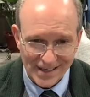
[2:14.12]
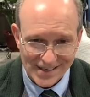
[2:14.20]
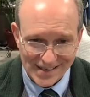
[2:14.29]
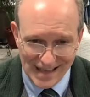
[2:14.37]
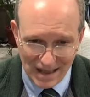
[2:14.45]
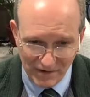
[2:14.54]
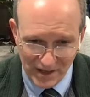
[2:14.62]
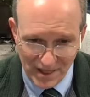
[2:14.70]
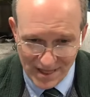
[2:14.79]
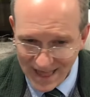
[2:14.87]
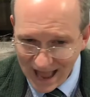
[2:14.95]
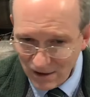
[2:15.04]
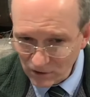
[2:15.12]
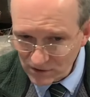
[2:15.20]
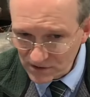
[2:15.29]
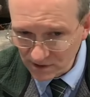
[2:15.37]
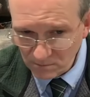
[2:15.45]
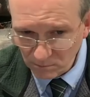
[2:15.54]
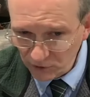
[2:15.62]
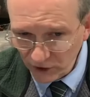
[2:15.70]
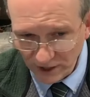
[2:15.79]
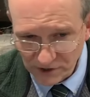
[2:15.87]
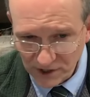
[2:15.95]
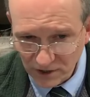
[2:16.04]
7,000
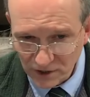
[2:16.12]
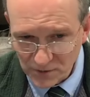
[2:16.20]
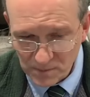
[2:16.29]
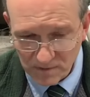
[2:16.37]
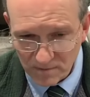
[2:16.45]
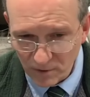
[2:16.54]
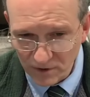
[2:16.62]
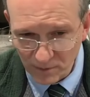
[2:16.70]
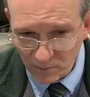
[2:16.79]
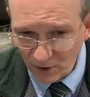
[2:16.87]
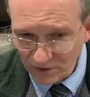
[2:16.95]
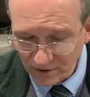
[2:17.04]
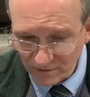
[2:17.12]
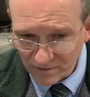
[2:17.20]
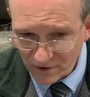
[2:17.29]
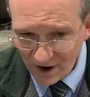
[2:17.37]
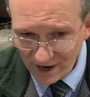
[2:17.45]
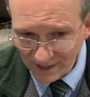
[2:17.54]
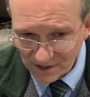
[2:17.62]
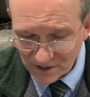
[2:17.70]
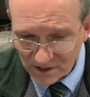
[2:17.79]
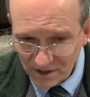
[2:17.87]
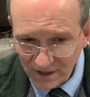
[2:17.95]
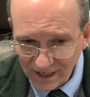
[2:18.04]
plus years before the birth of
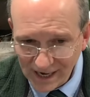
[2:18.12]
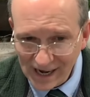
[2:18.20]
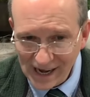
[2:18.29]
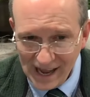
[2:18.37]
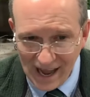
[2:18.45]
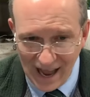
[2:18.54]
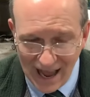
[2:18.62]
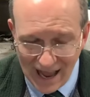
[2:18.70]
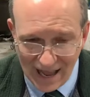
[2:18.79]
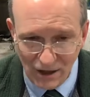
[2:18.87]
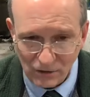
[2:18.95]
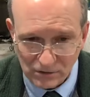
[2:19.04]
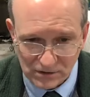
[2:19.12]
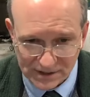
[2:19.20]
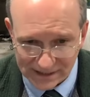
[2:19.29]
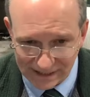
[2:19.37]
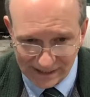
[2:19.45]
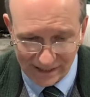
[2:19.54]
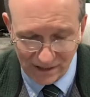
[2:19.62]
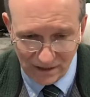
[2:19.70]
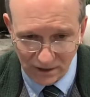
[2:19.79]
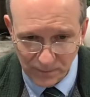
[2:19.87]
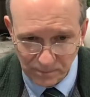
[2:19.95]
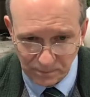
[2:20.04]
Christ. How
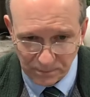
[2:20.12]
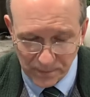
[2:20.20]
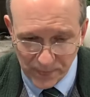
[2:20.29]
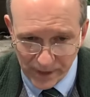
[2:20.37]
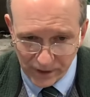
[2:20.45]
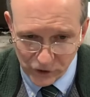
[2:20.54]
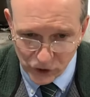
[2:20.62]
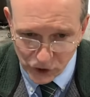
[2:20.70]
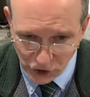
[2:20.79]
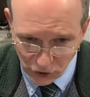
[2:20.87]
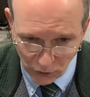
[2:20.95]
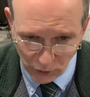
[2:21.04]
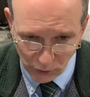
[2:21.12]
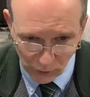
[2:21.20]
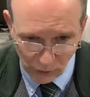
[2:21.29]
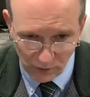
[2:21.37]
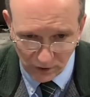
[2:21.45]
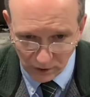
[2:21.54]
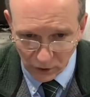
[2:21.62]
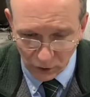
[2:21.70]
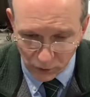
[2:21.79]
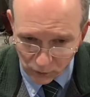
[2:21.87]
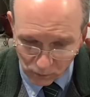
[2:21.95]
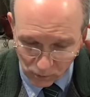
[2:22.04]
did Jude,
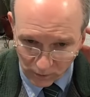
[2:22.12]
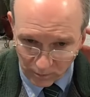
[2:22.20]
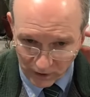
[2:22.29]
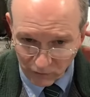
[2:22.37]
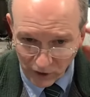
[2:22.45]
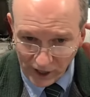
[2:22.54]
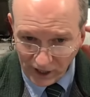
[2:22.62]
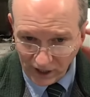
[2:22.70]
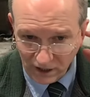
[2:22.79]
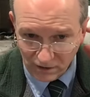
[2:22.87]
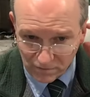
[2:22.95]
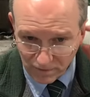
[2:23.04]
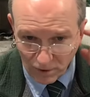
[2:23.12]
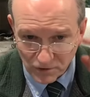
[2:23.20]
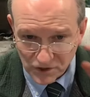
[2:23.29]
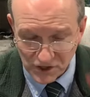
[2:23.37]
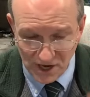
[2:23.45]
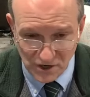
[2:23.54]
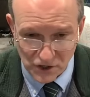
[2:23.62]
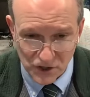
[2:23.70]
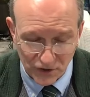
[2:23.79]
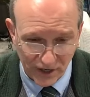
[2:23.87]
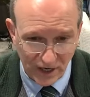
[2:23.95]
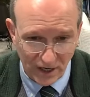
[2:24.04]
who would be writing in the first
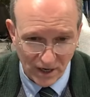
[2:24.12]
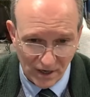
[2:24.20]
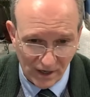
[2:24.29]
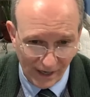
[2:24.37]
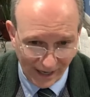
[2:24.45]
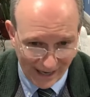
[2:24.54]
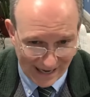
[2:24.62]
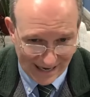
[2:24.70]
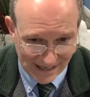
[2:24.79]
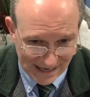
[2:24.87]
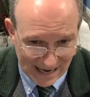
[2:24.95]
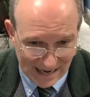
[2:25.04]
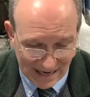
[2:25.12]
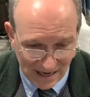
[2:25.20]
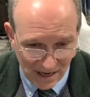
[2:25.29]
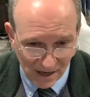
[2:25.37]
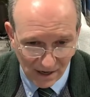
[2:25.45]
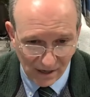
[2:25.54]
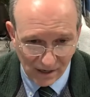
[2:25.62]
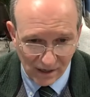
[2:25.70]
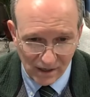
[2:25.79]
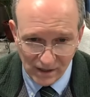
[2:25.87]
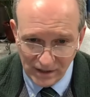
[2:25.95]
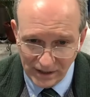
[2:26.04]
century AD,
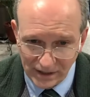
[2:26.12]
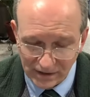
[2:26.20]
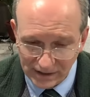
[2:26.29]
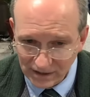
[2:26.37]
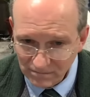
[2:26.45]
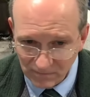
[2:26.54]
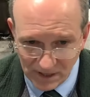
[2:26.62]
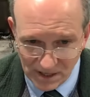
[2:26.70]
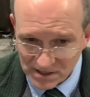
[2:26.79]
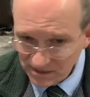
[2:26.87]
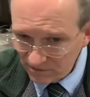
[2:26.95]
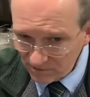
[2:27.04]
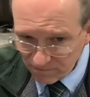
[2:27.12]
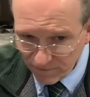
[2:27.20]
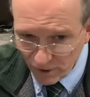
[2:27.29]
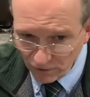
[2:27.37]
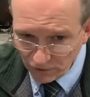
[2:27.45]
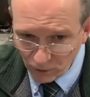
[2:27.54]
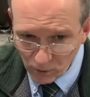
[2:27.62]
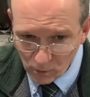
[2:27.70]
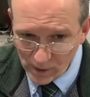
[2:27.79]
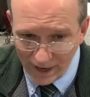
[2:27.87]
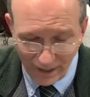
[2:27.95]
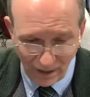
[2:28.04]
he's even further
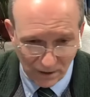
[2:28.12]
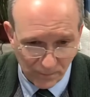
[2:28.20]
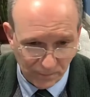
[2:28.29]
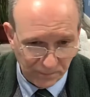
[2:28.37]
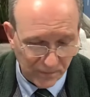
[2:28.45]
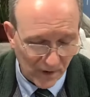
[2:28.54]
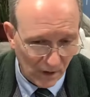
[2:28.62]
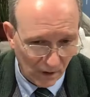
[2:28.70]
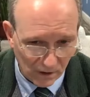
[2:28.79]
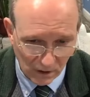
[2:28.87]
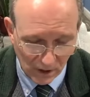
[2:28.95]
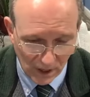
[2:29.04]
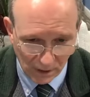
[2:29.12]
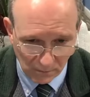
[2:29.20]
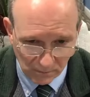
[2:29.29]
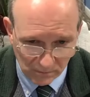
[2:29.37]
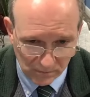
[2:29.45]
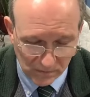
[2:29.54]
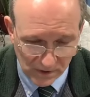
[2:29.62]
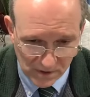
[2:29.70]
away, how